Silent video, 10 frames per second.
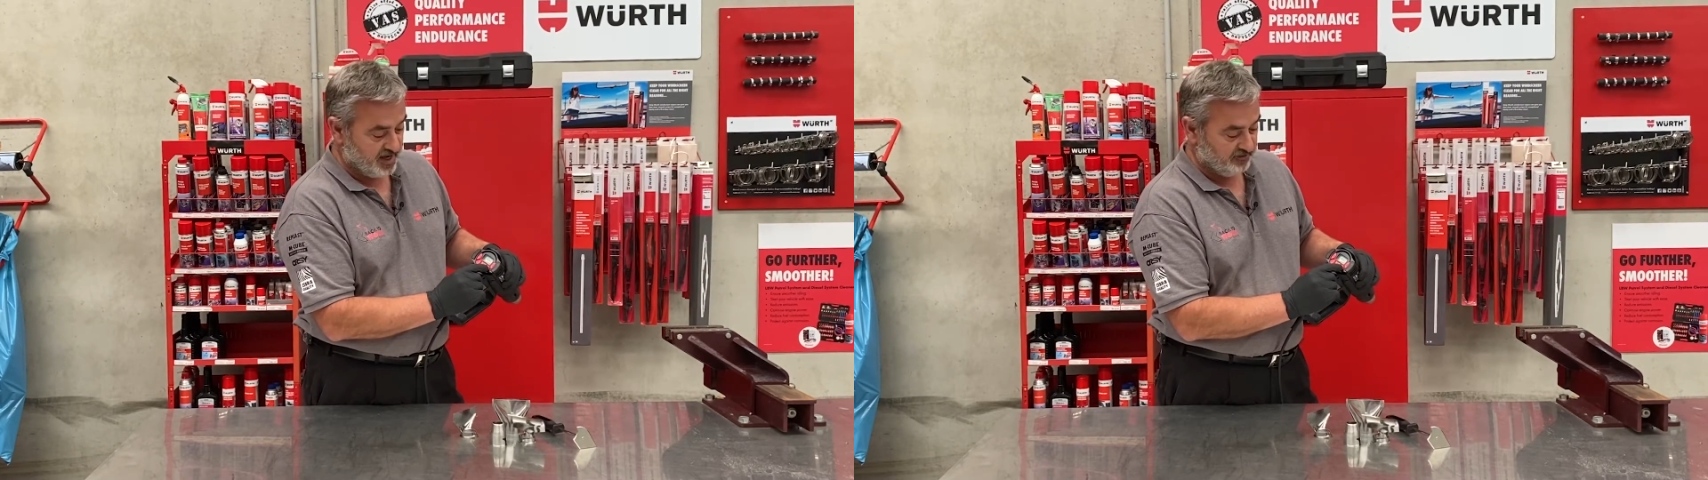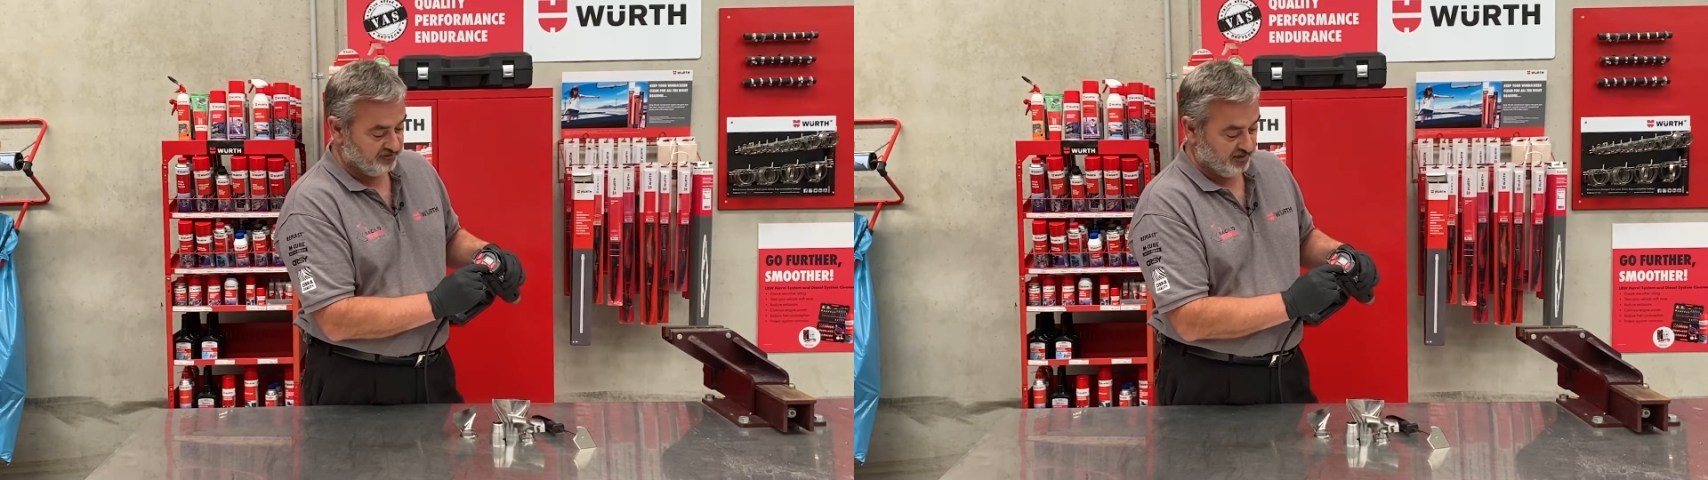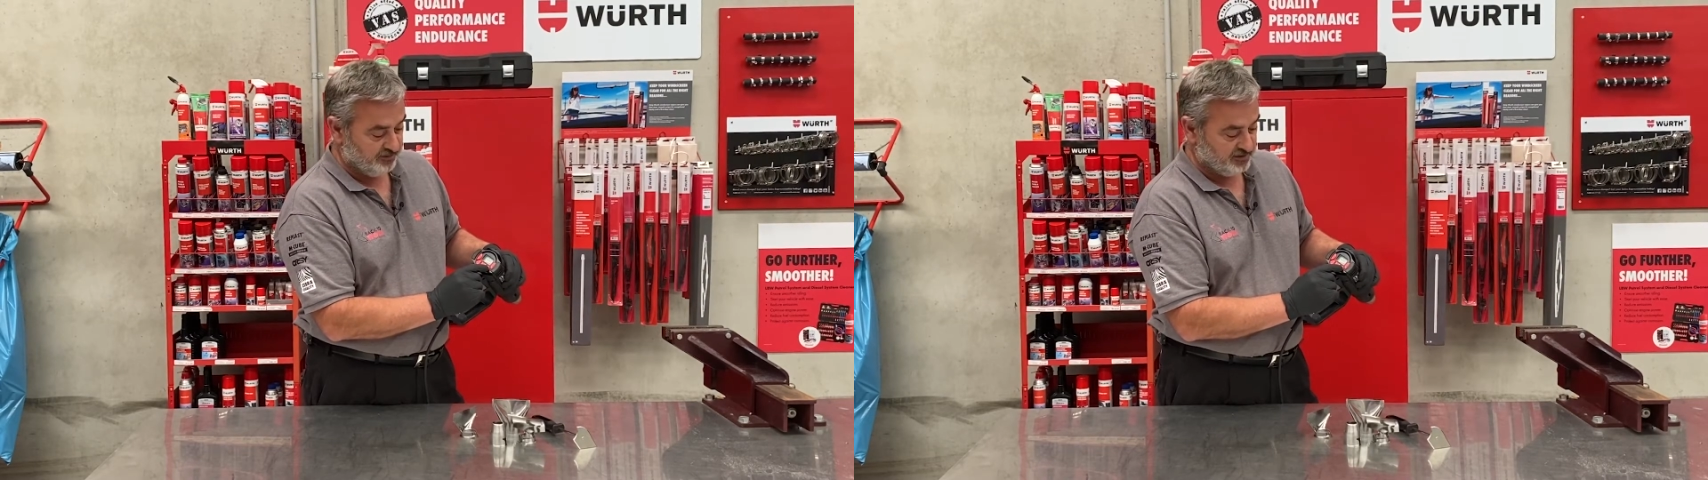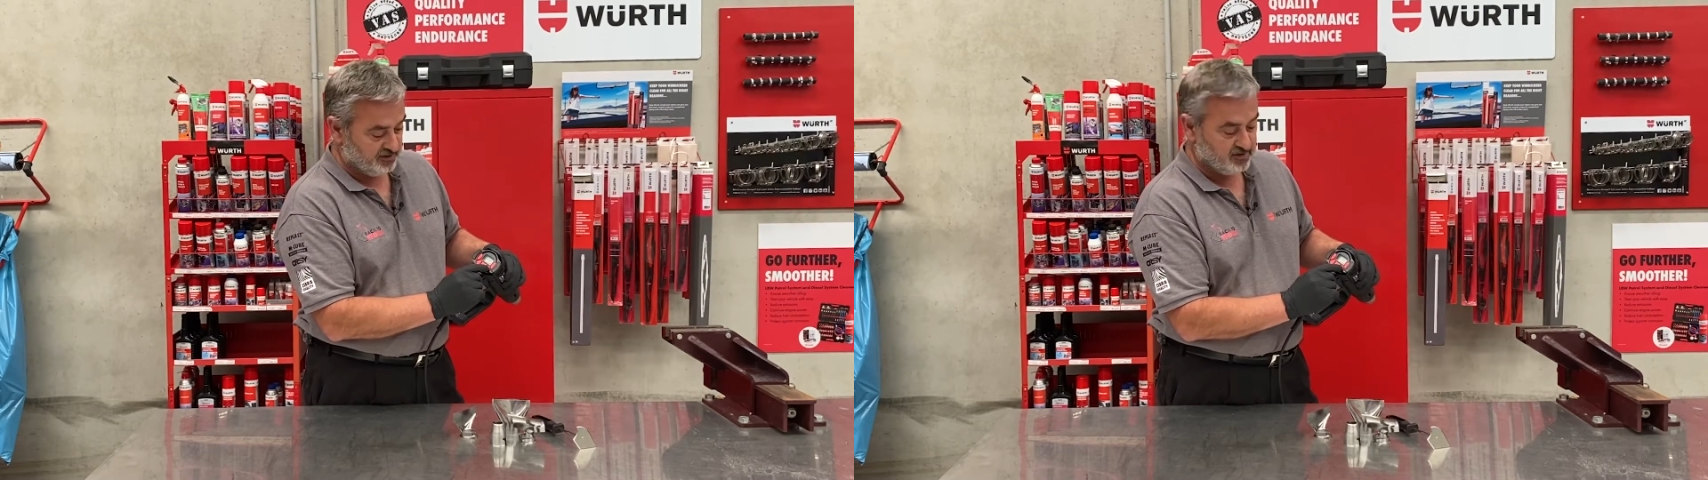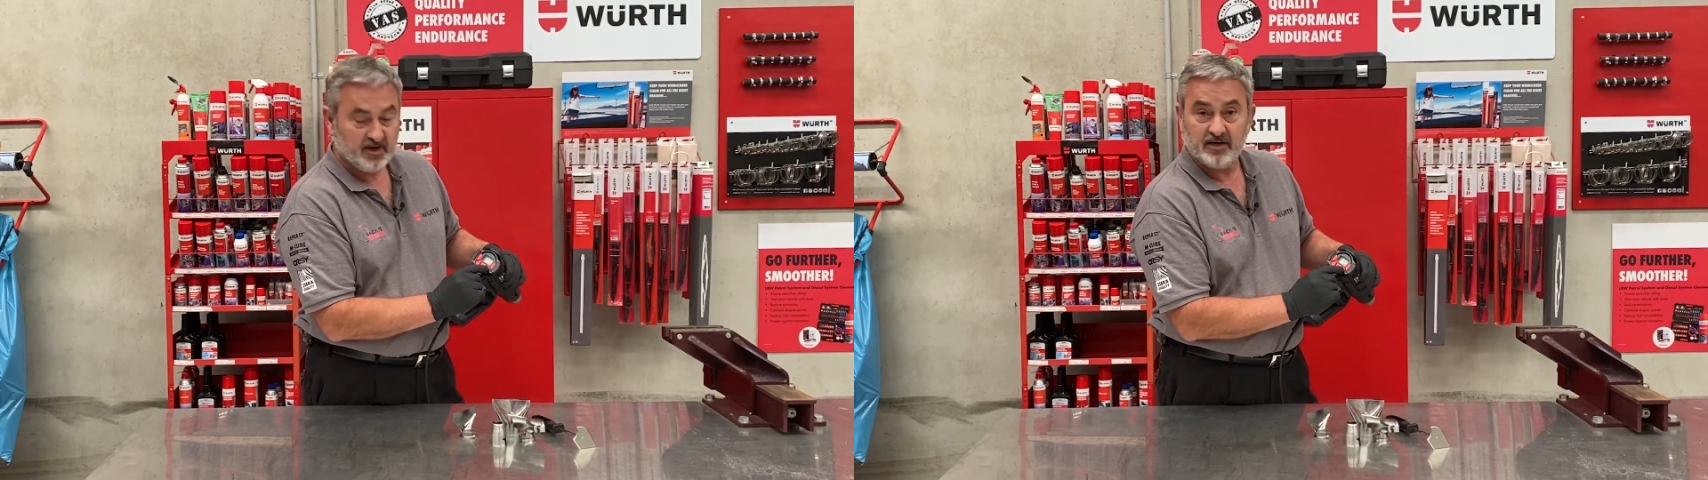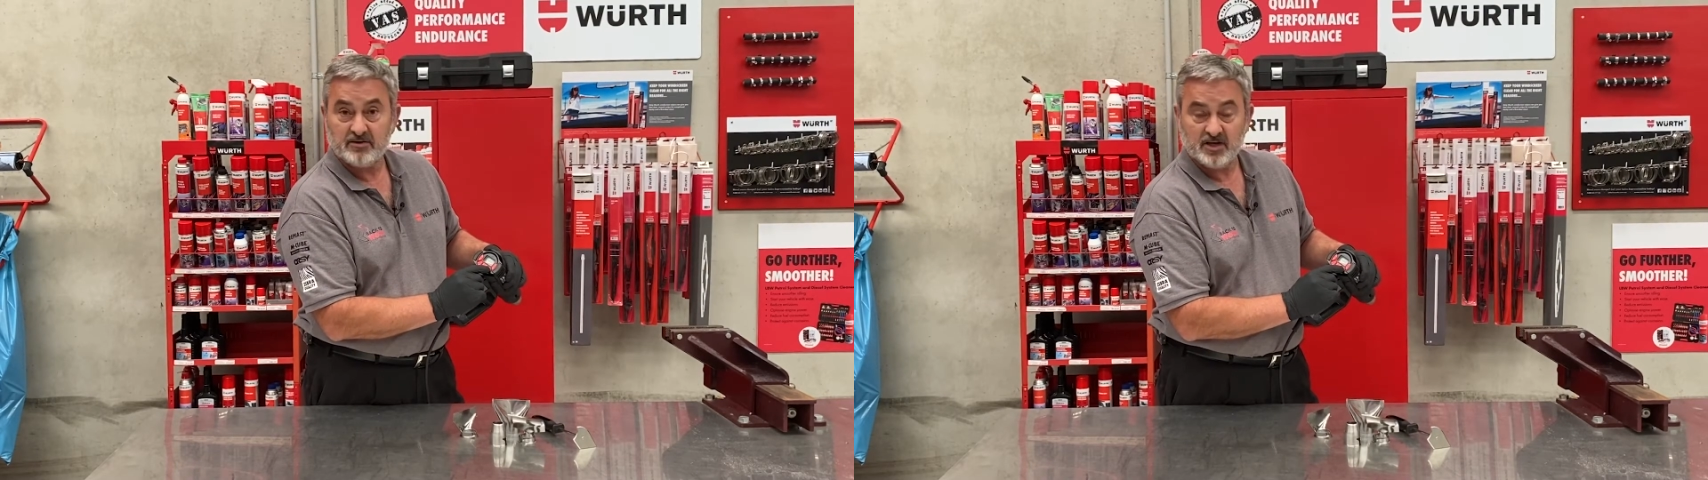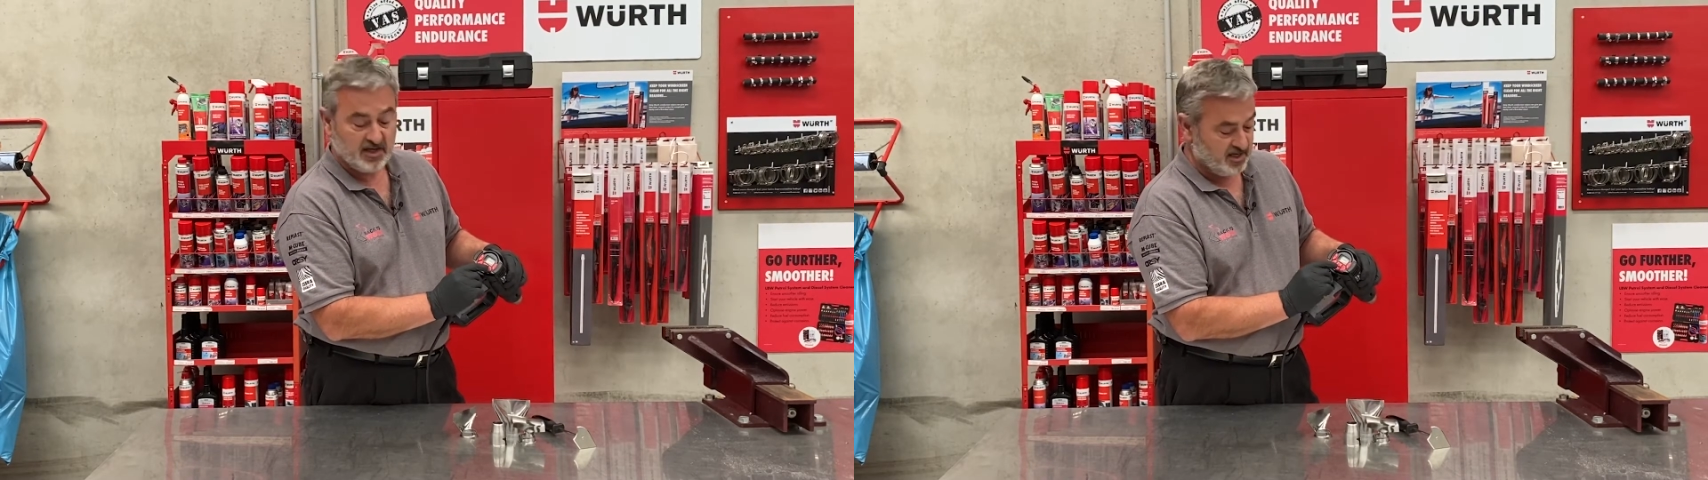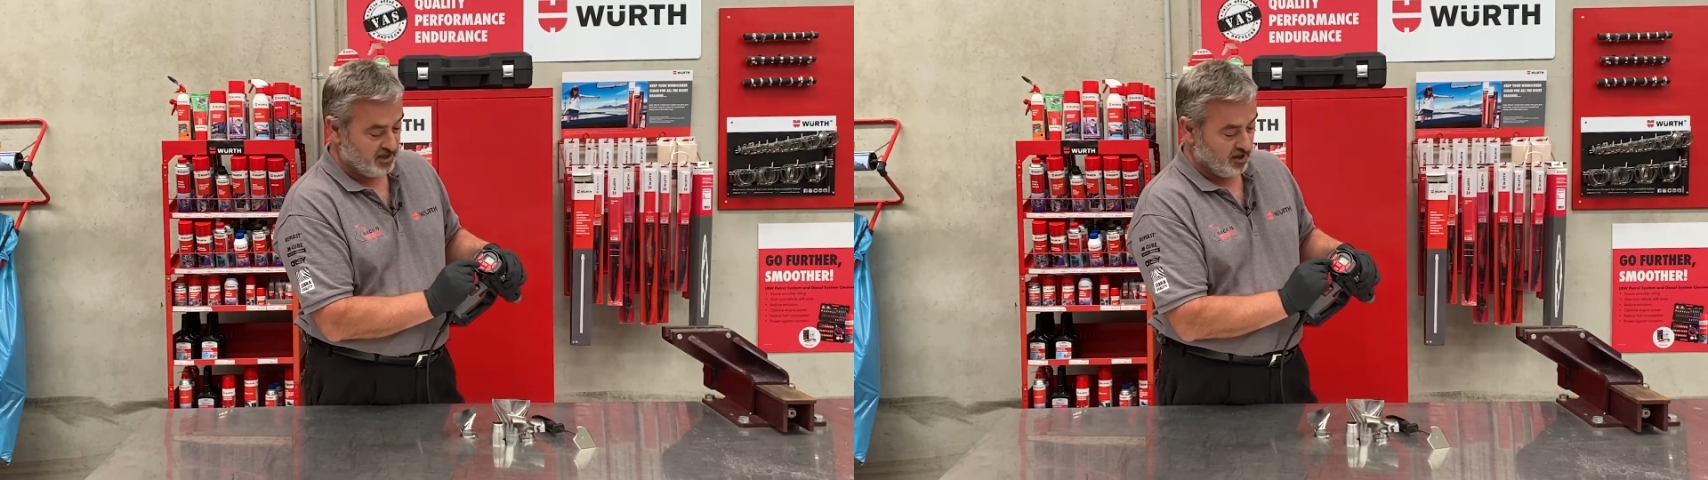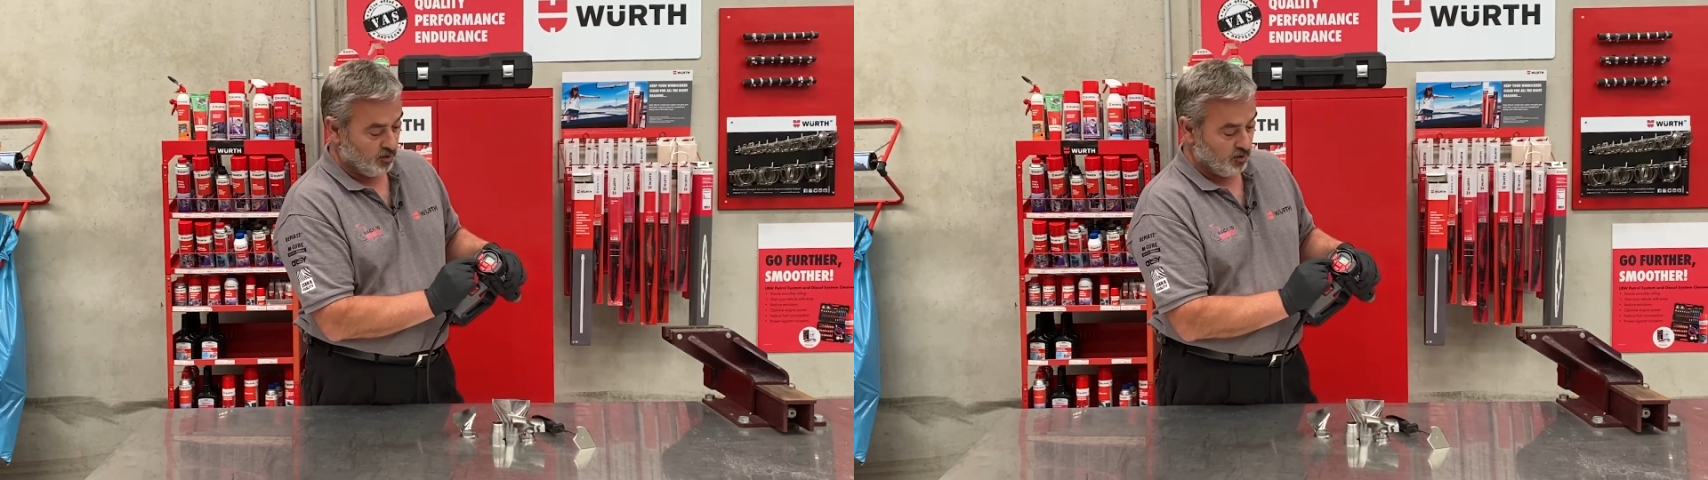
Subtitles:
our temperature settings here